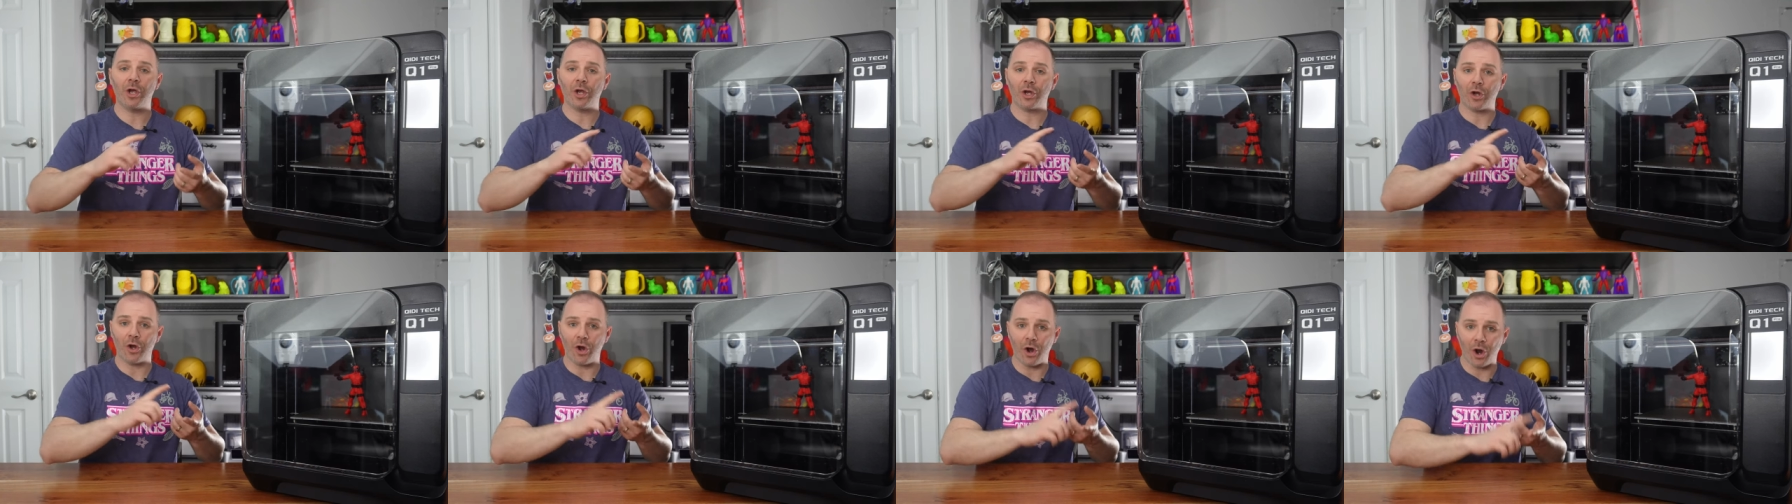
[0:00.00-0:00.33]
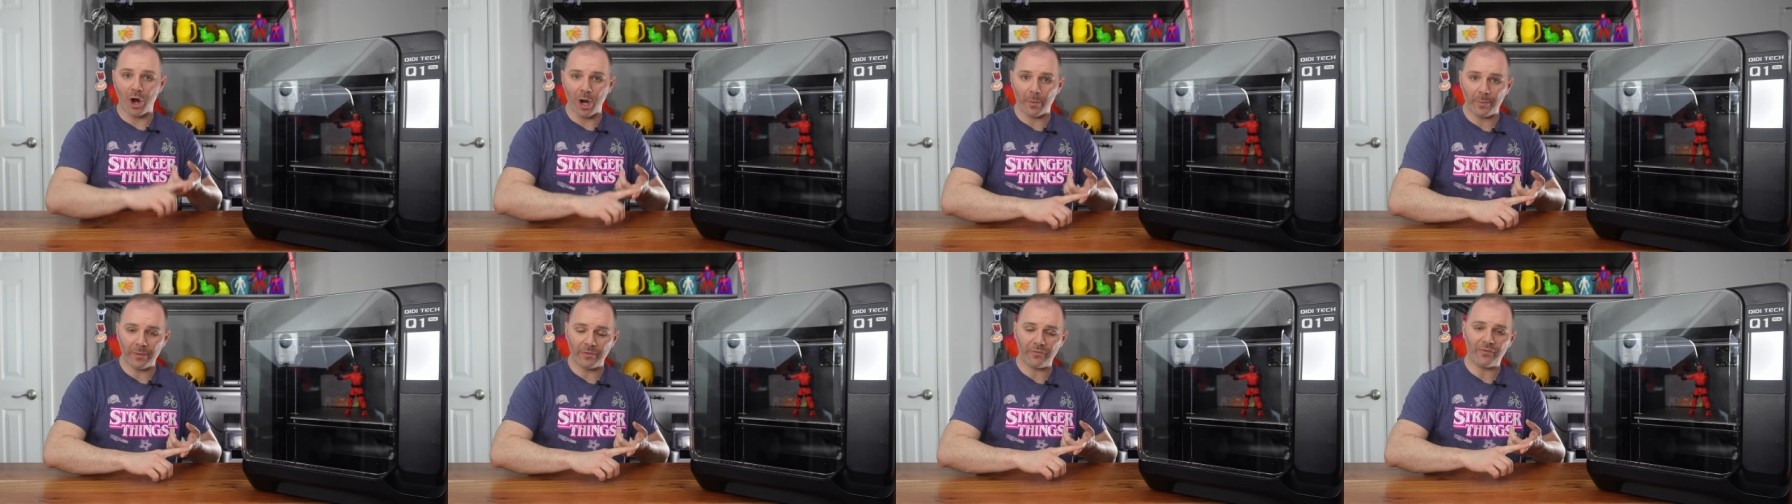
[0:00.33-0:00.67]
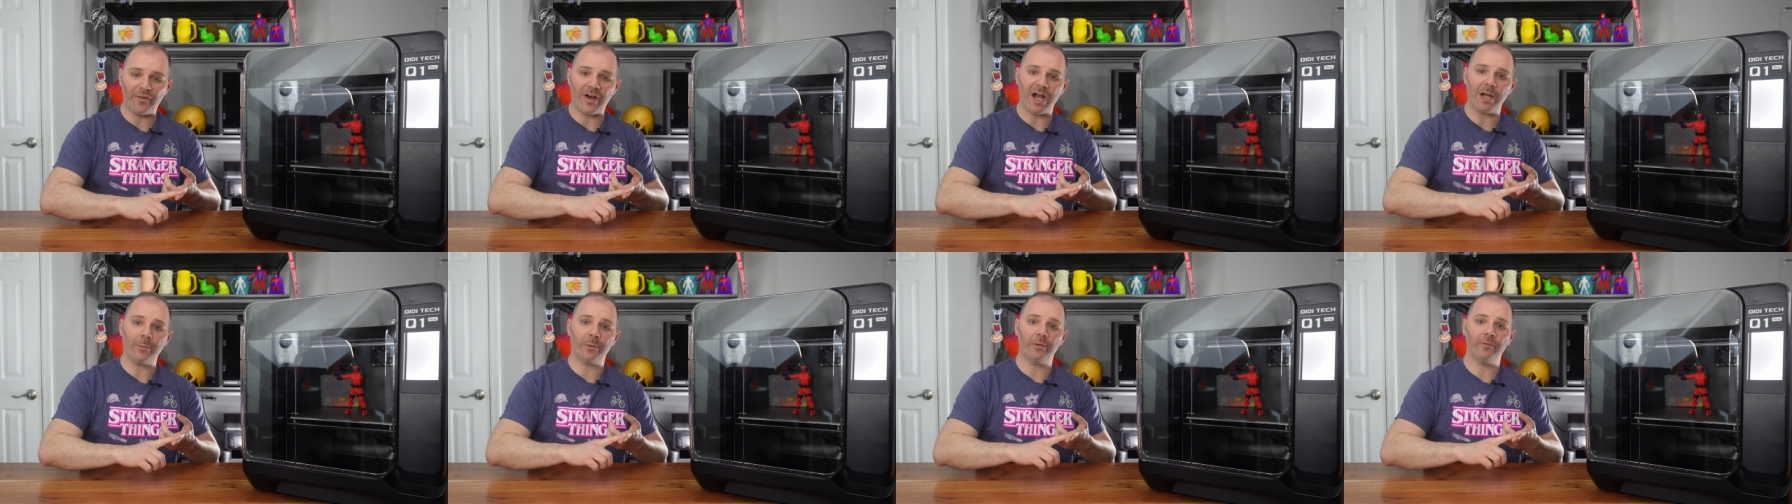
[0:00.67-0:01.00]
carbon
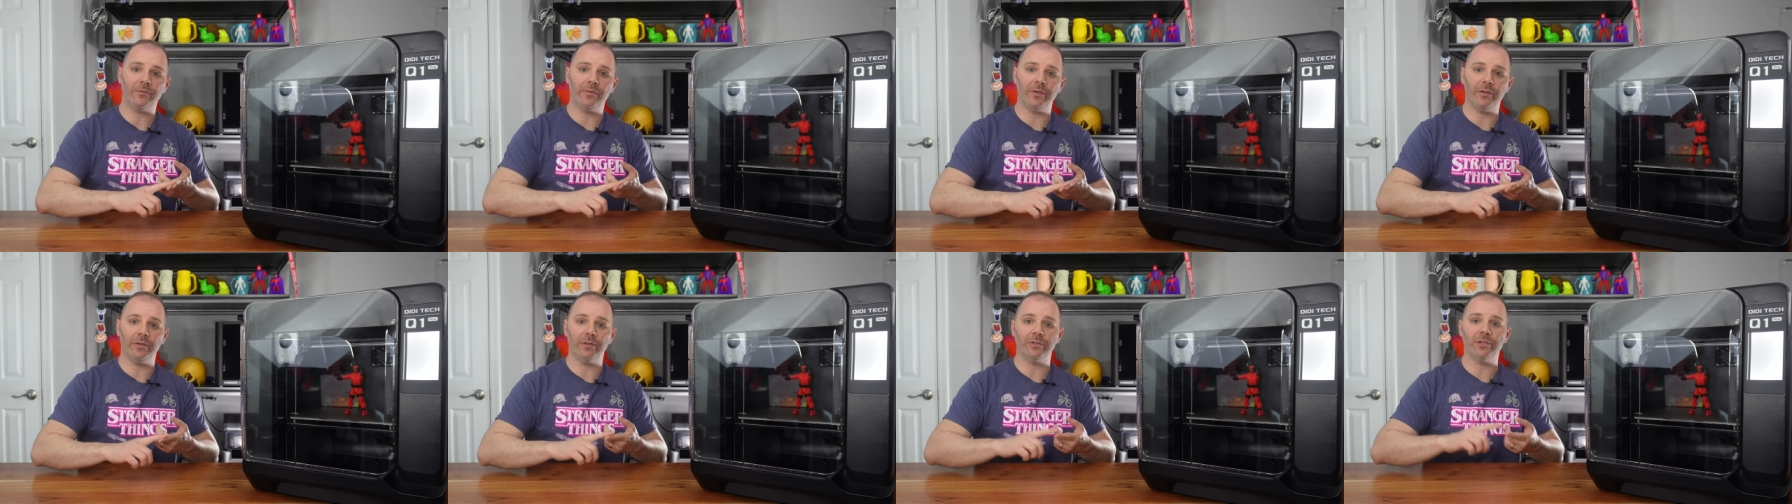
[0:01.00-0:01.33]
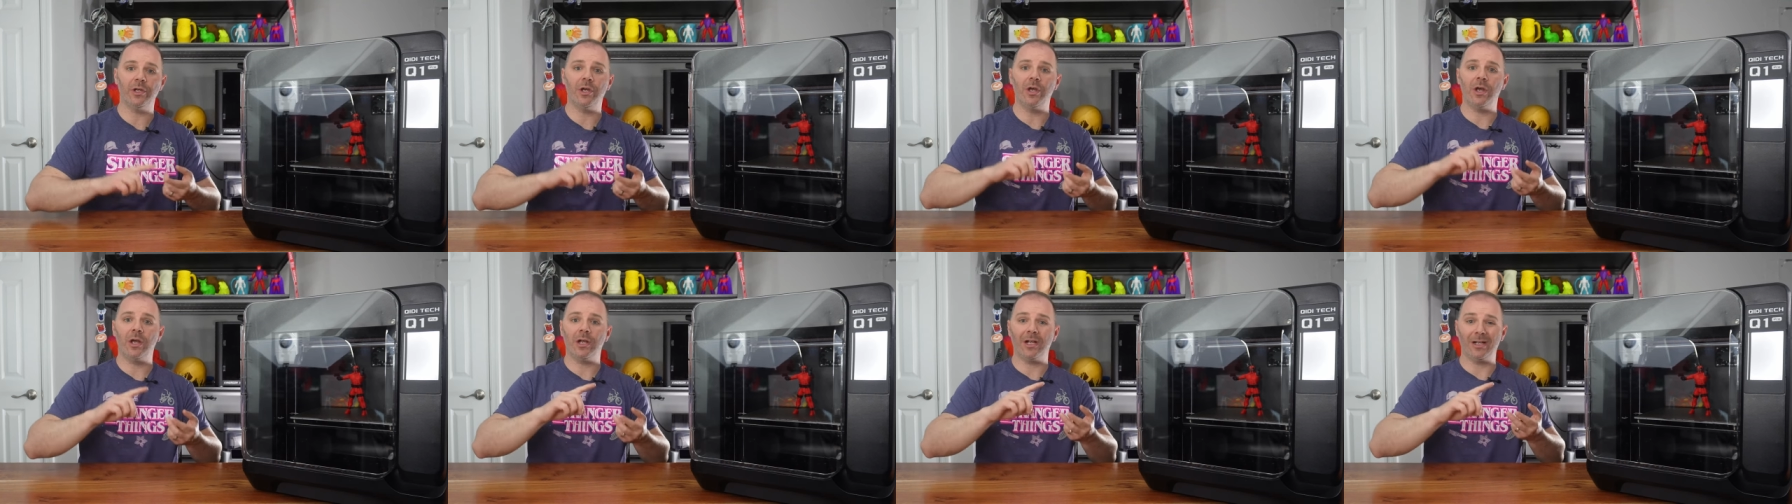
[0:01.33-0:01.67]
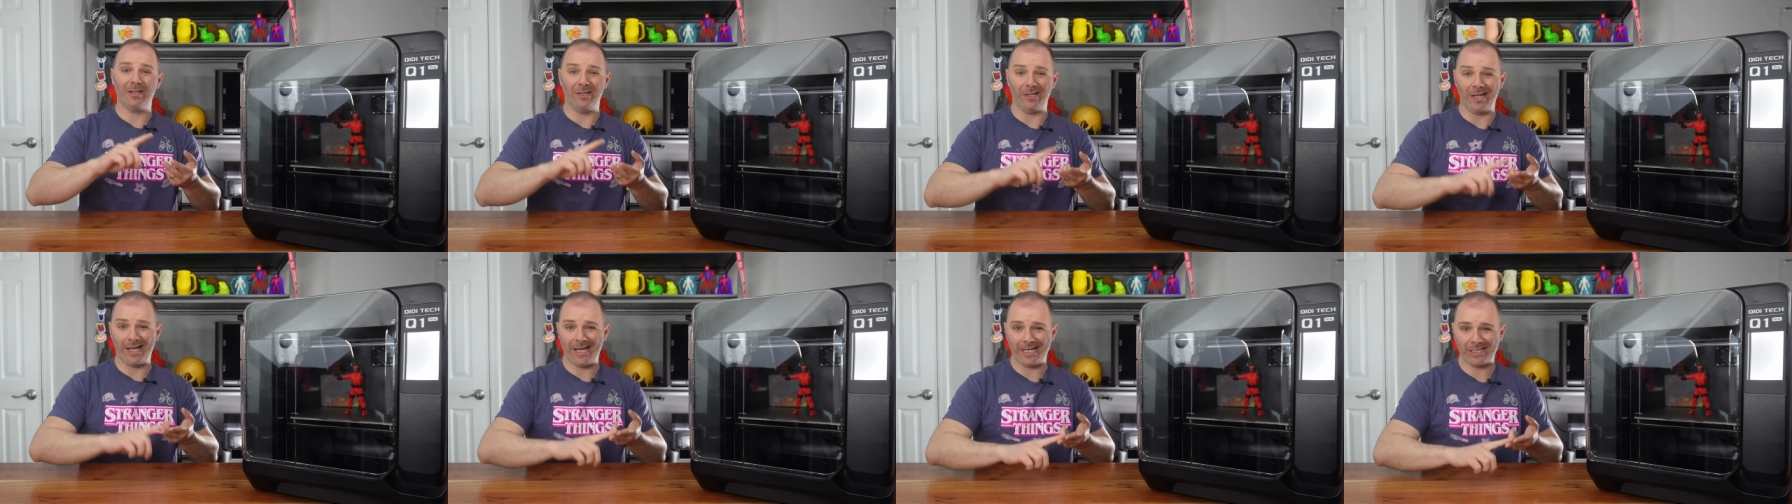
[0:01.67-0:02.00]
fiber filled,
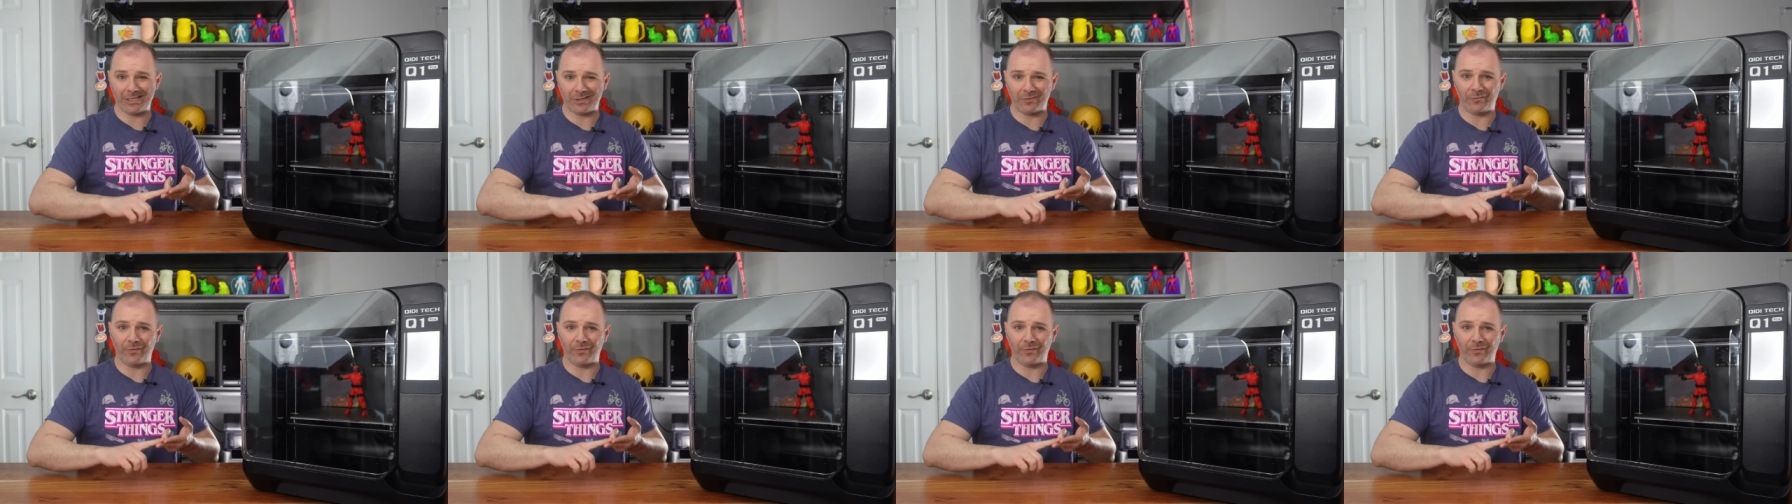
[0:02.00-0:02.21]
glass